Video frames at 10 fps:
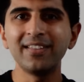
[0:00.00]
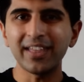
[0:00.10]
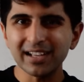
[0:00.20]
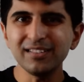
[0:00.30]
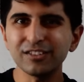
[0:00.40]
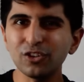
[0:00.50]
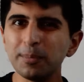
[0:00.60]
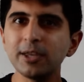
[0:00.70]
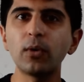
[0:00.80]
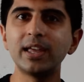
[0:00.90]
that can still
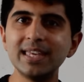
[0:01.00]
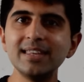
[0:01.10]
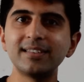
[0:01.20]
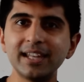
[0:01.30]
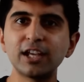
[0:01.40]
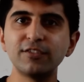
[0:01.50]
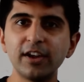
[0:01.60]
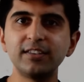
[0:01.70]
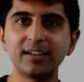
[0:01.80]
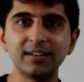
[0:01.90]
be quite easily
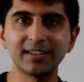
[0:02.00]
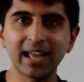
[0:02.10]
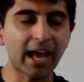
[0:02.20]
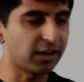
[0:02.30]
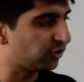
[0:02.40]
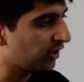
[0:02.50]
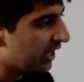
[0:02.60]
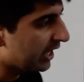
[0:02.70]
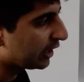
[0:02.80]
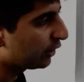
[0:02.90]
converted into cash
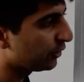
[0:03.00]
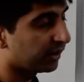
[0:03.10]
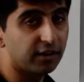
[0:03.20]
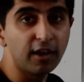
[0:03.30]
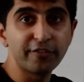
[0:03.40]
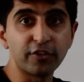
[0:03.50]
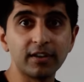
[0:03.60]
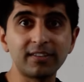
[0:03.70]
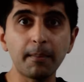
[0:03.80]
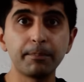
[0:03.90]
included. For
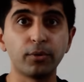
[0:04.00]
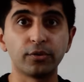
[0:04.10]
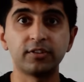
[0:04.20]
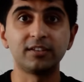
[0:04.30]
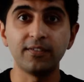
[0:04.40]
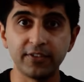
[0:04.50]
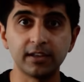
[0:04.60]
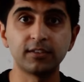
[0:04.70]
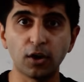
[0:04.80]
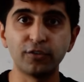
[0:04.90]
example,
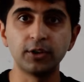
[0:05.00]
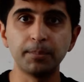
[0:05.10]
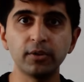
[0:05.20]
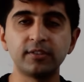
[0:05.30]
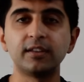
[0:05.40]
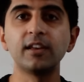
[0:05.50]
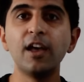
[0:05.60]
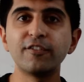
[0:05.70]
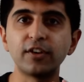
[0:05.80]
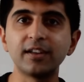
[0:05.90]
certificates of deposit.
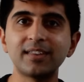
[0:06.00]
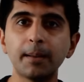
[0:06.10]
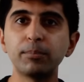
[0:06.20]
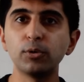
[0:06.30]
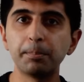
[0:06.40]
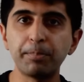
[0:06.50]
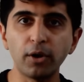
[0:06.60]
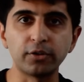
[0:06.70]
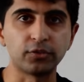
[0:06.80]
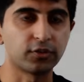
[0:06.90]
For example,
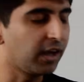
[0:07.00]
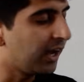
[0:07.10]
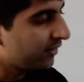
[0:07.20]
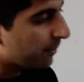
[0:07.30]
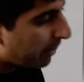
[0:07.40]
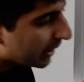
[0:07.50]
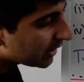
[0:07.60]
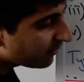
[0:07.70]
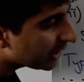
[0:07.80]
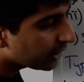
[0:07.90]
bonds. The Bank
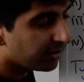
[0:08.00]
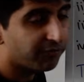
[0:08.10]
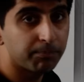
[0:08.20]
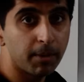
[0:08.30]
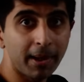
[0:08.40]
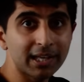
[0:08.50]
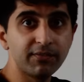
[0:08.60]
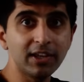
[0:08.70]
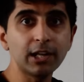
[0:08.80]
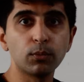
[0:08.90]

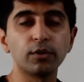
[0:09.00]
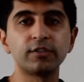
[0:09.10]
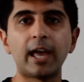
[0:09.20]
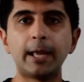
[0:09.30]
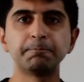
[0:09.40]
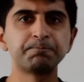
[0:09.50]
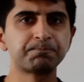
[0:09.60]
of England will say